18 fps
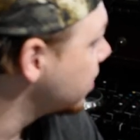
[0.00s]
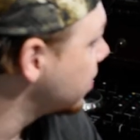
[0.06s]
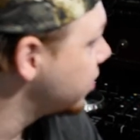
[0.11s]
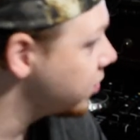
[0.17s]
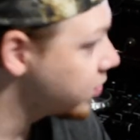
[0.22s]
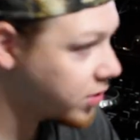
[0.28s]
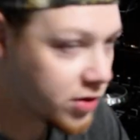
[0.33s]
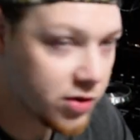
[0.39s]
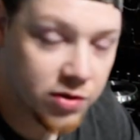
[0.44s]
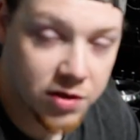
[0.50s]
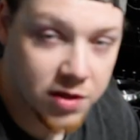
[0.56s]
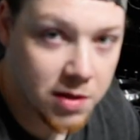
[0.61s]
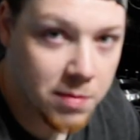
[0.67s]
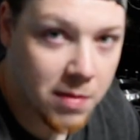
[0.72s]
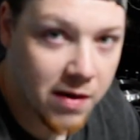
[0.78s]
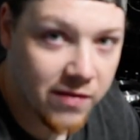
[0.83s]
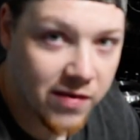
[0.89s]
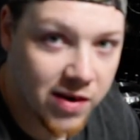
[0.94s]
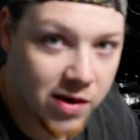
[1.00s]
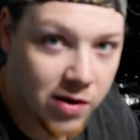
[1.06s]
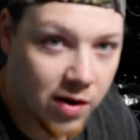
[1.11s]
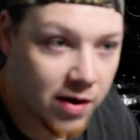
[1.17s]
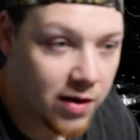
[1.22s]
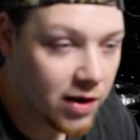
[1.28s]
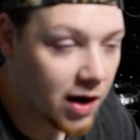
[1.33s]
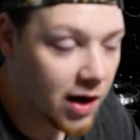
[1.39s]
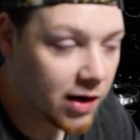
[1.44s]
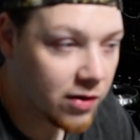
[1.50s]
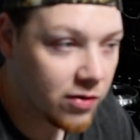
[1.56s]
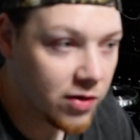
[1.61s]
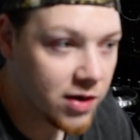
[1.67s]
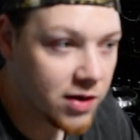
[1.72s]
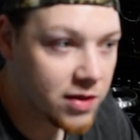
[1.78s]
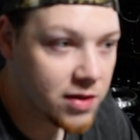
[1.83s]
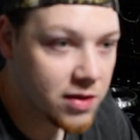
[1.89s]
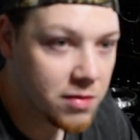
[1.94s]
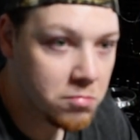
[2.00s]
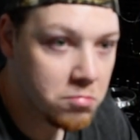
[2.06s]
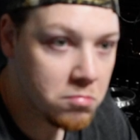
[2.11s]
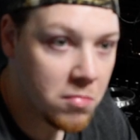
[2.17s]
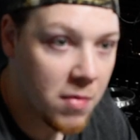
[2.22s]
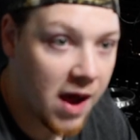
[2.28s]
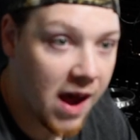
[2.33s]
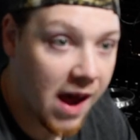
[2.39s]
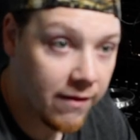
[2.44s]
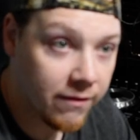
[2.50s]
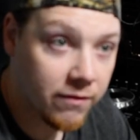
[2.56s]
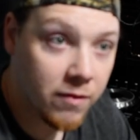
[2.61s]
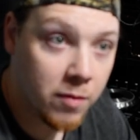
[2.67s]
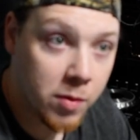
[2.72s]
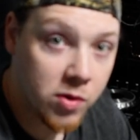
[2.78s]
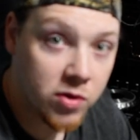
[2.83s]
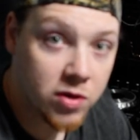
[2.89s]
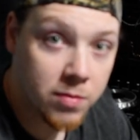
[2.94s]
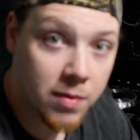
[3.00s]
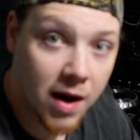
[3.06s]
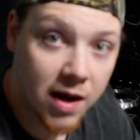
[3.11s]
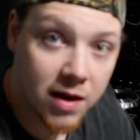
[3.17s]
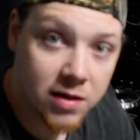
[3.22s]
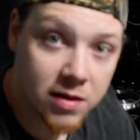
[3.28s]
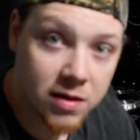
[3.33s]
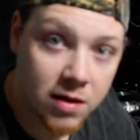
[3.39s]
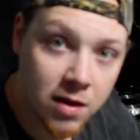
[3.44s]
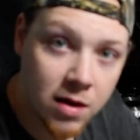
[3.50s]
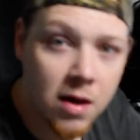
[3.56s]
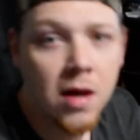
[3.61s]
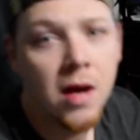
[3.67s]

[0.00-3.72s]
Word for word: So you'll see in my video, I, I crease half of a booster box.